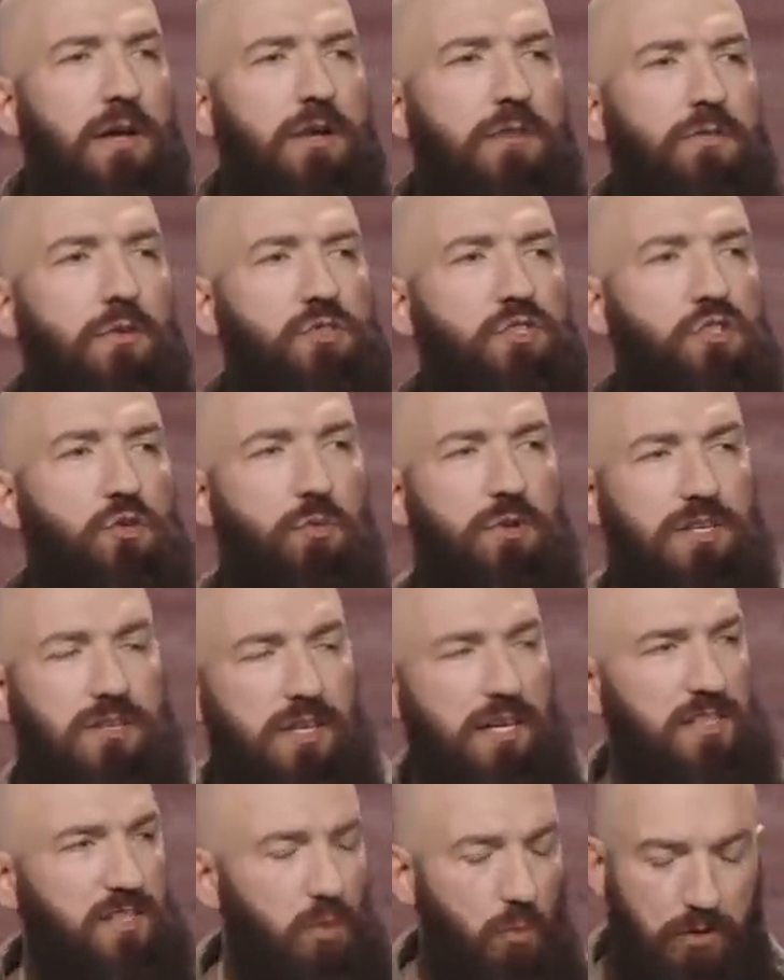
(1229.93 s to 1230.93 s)
there's three
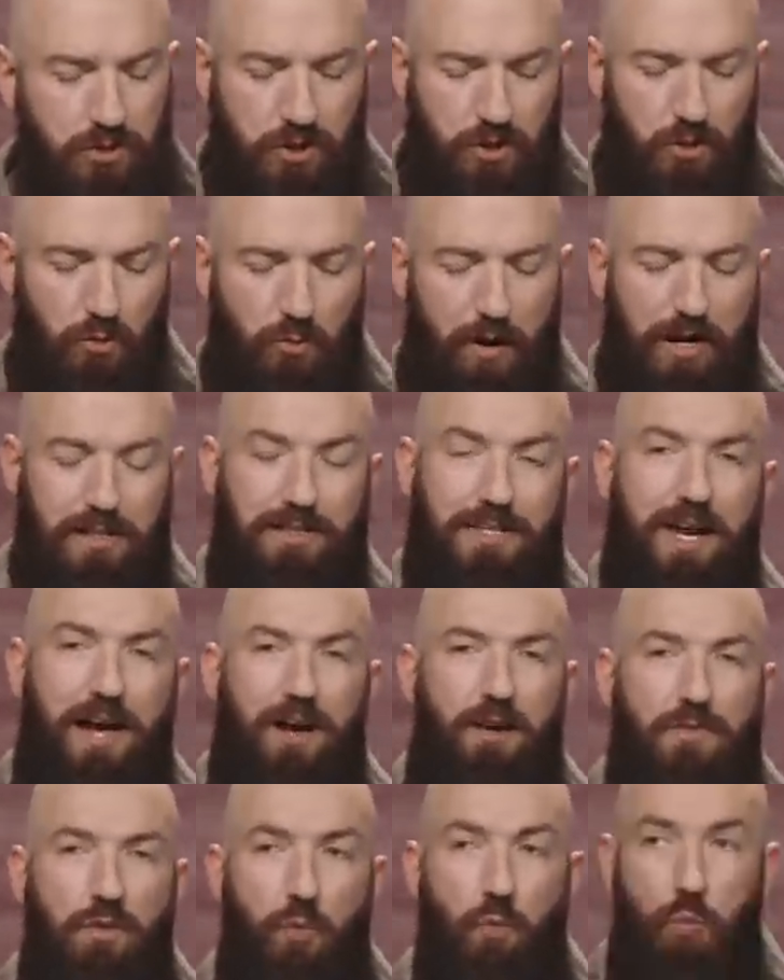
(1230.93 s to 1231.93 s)
things I want you to write
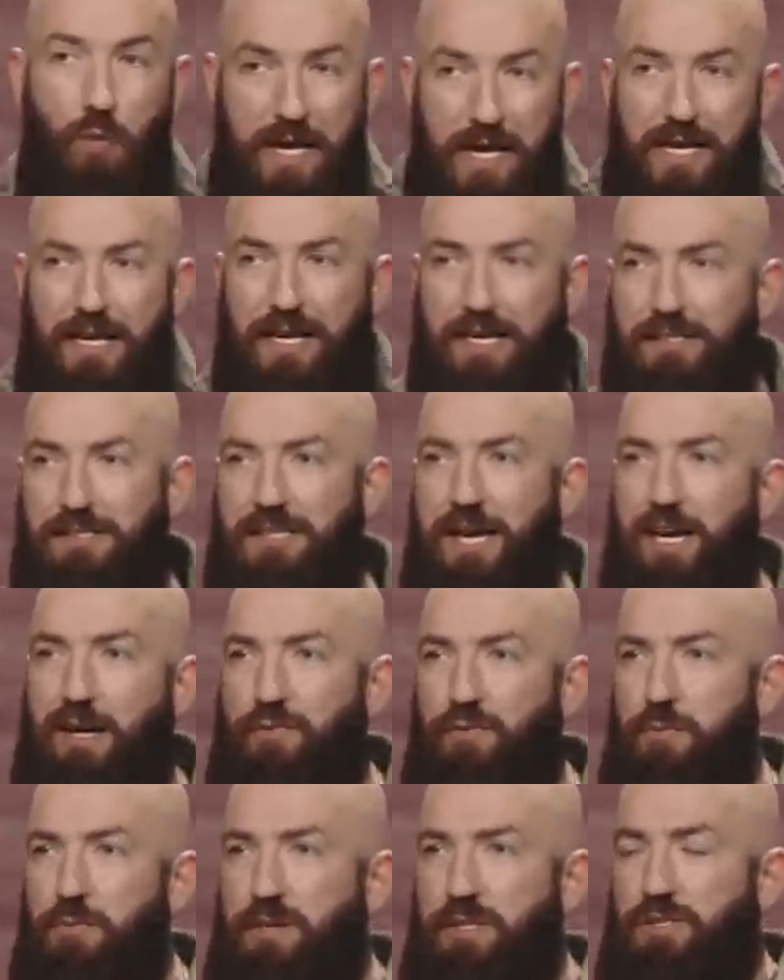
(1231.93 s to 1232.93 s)
down that we can take
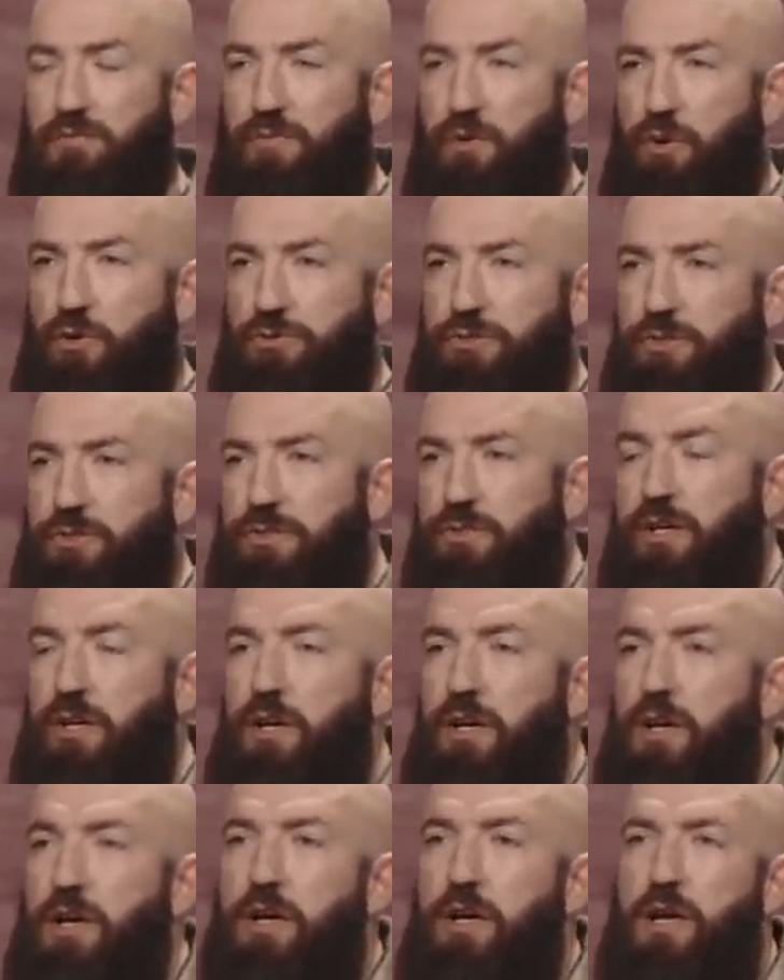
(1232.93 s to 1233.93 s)
from this verse
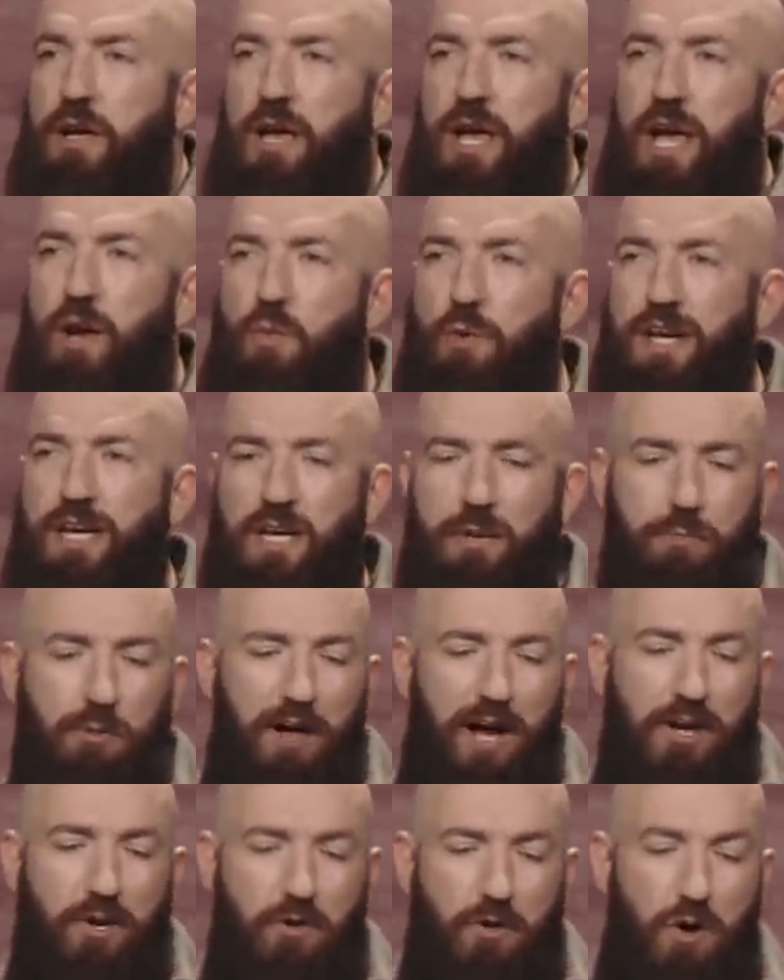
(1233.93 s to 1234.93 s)
and we can
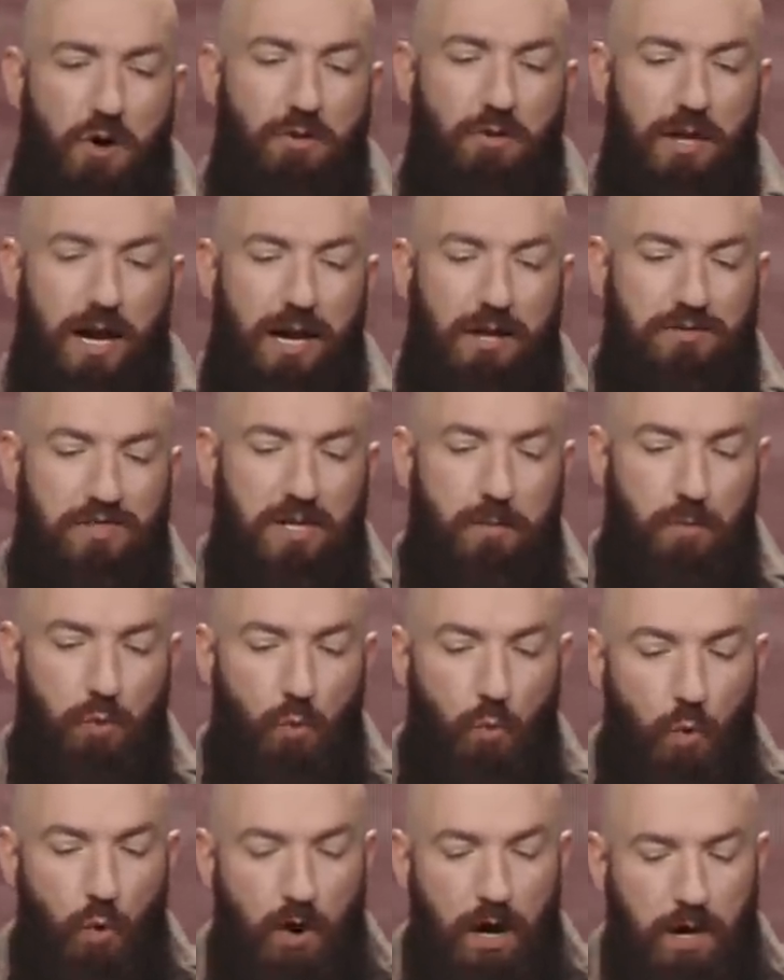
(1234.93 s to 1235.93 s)
apply to our own lives. Number
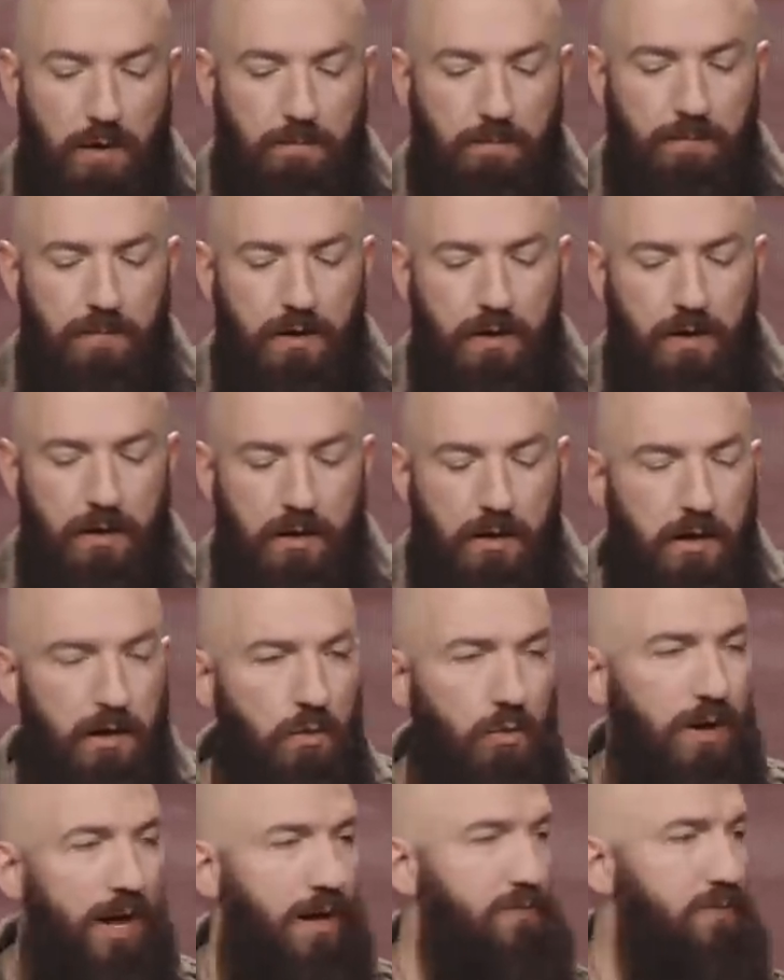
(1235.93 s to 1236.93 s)
one,
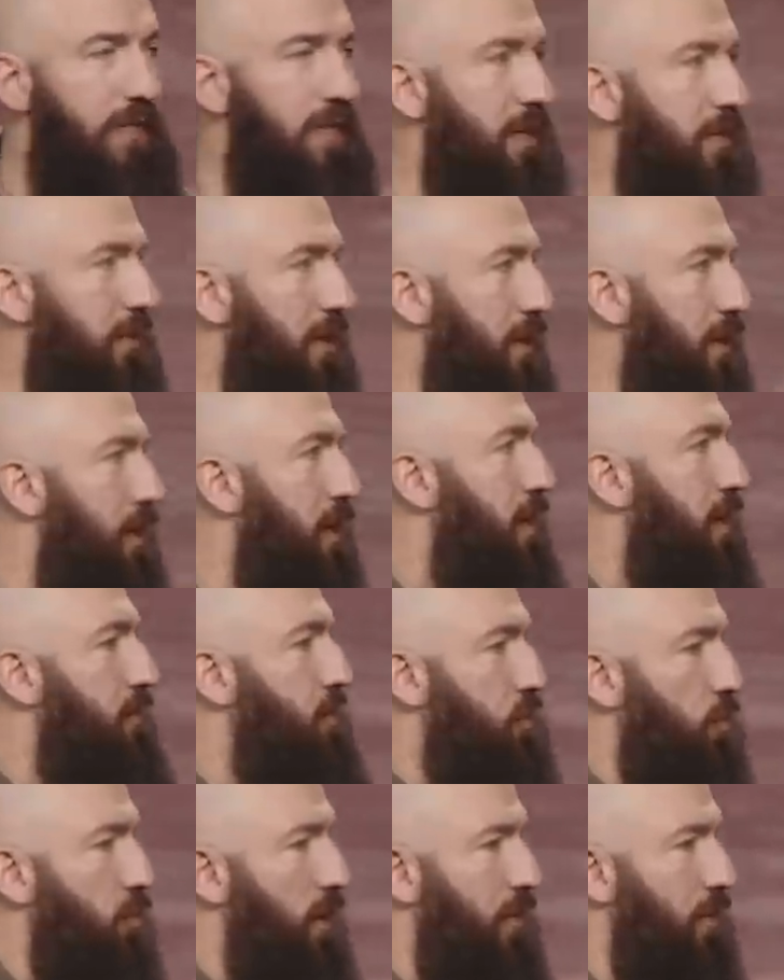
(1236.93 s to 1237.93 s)
we have to live a
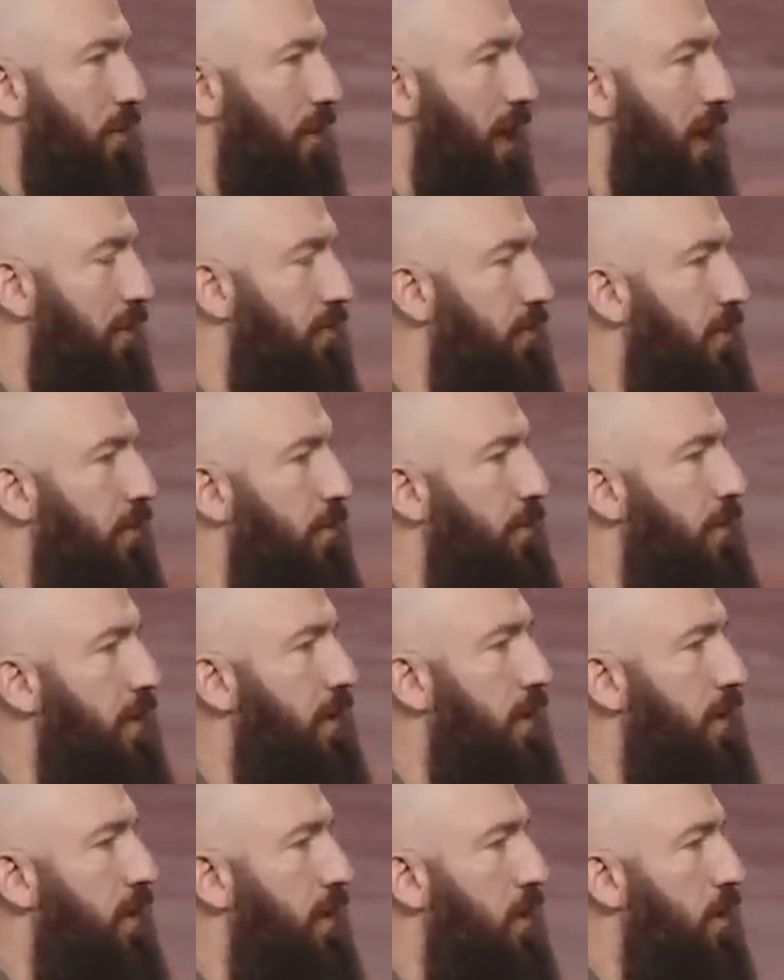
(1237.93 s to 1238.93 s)
surrendered life.
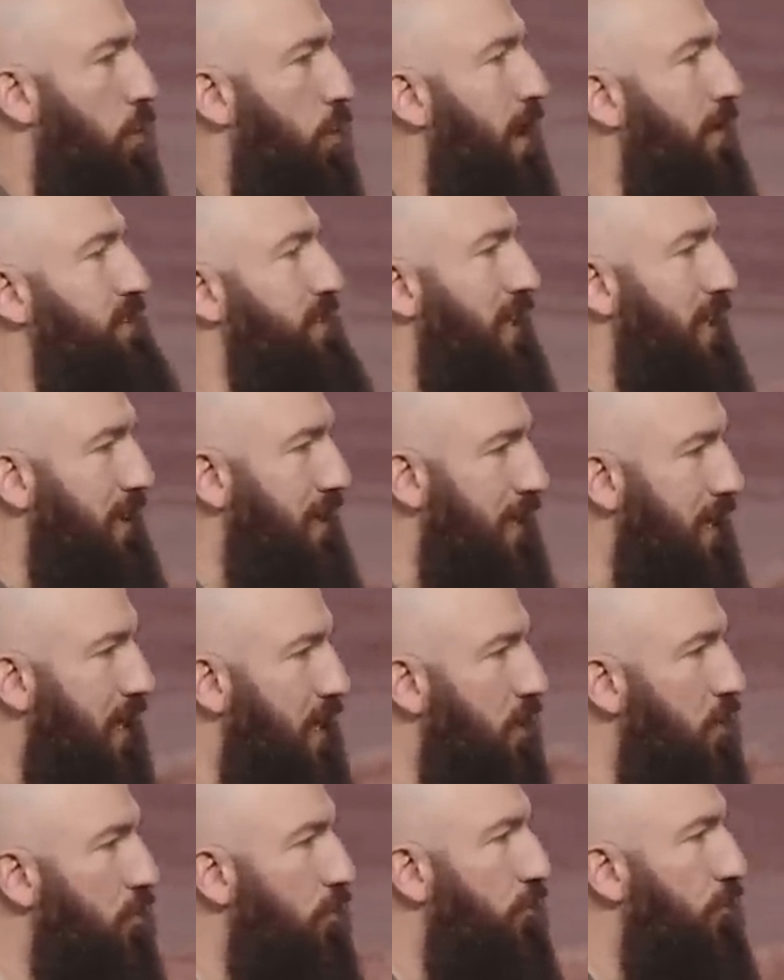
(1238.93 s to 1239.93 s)
We have to
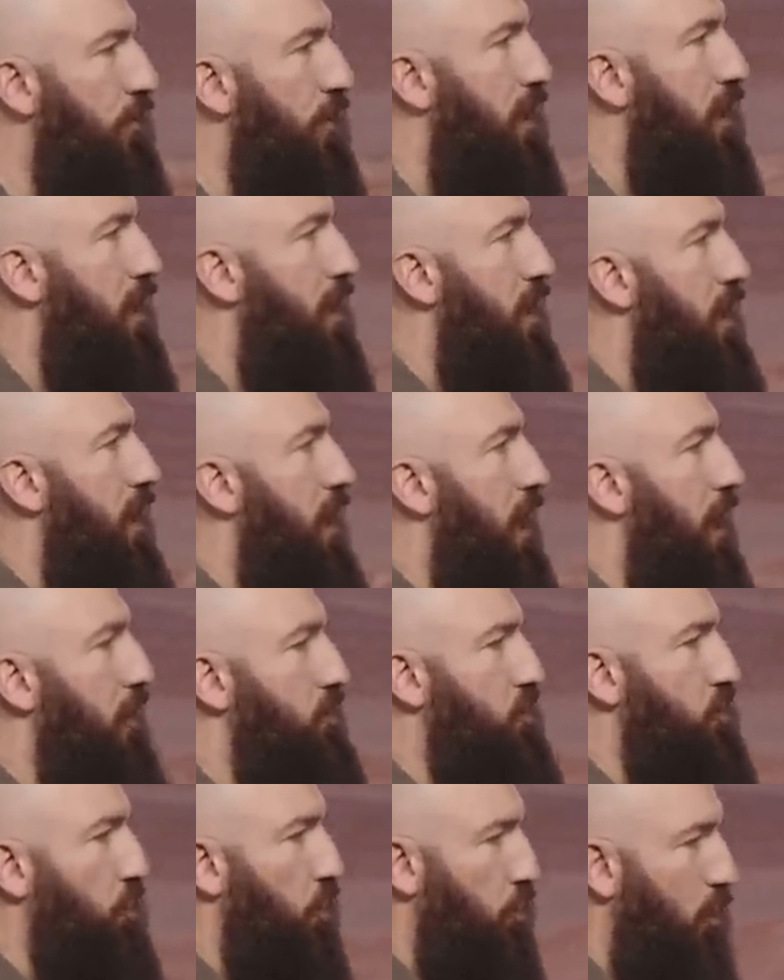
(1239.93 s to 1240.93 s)
live a
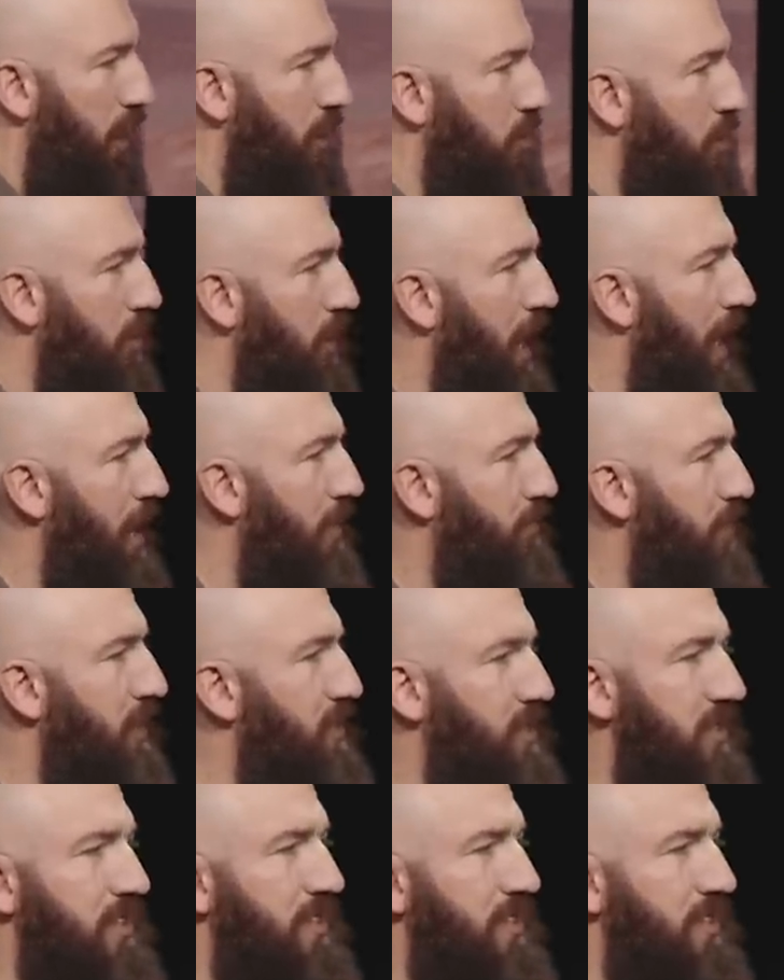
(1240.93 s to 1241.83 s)
surrender life. This is